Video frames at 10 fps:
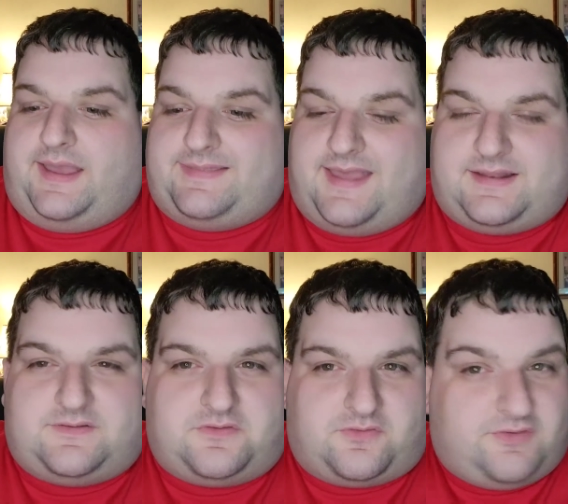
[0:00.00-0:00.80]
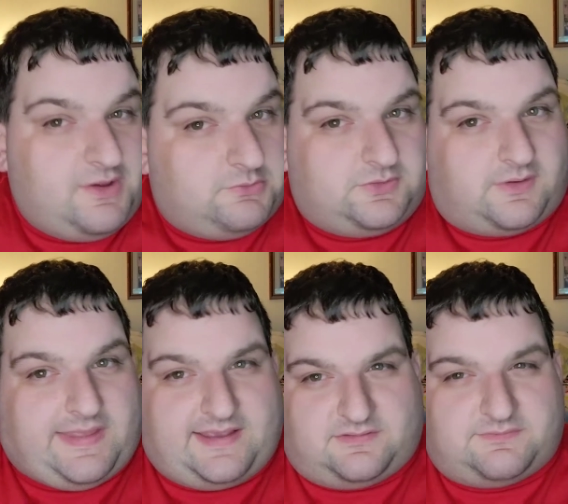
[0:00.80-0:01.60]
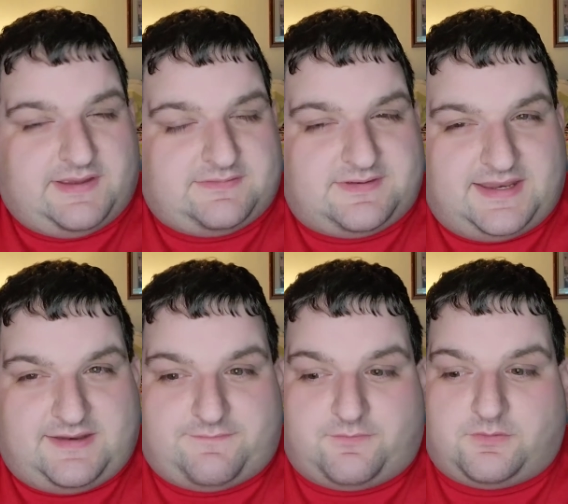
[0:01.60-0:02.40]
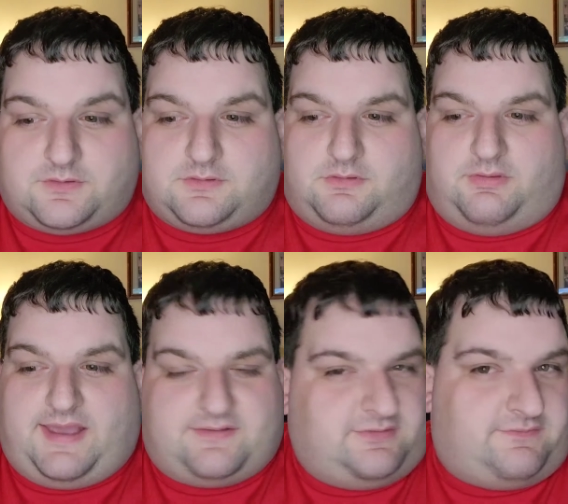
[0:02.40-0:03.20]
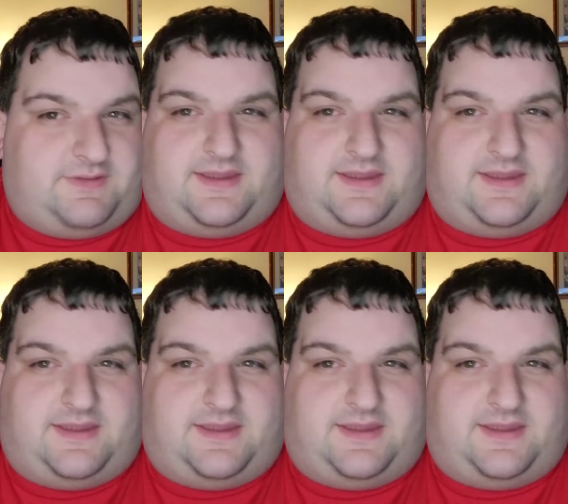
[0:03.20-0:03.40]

and that is the sequel to Class of 1984, Class of